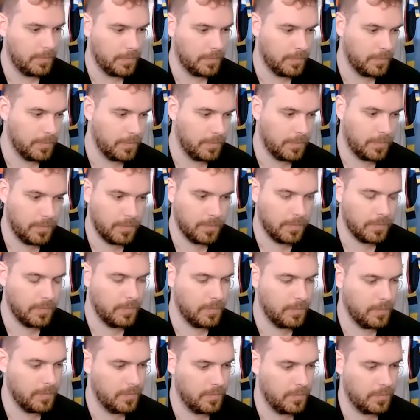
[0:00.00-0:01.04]

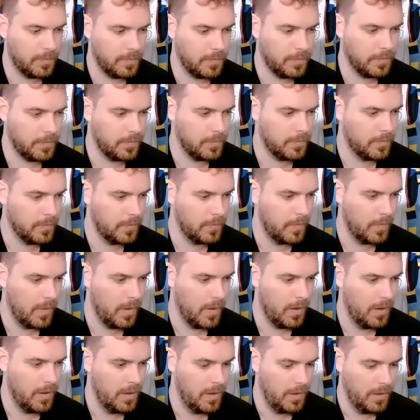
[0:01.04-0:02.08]

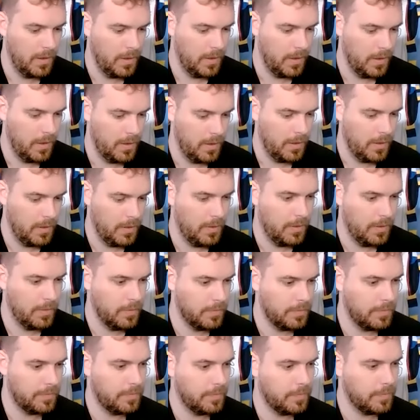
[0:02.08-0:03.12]

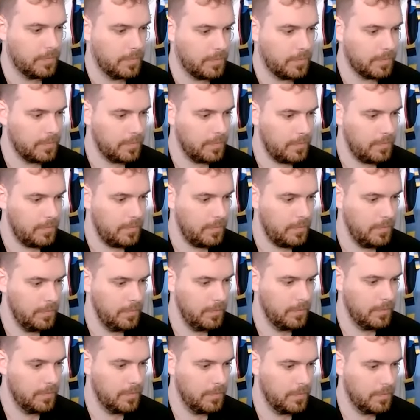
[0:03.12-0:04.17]

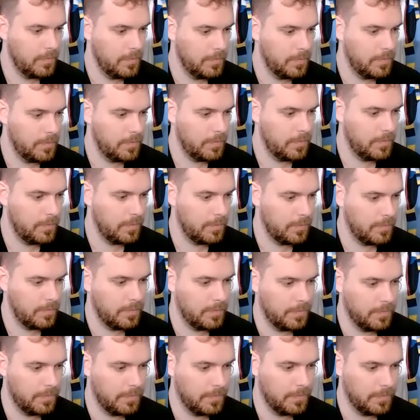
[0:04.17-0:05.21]

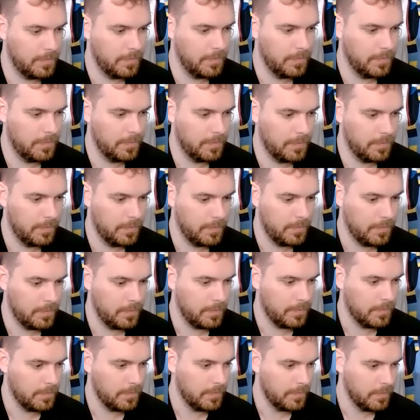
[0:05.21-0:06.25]

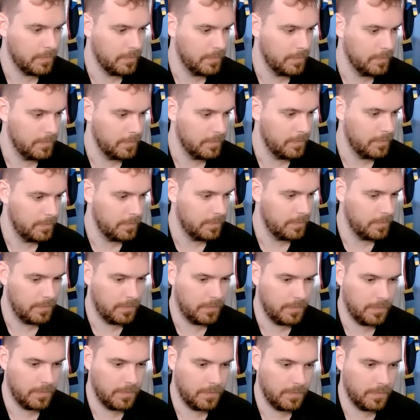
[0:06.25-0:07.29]

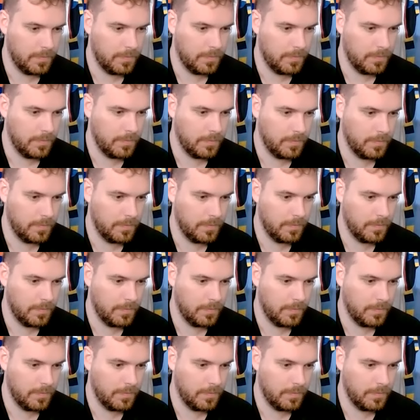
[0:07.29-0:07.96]
(silent)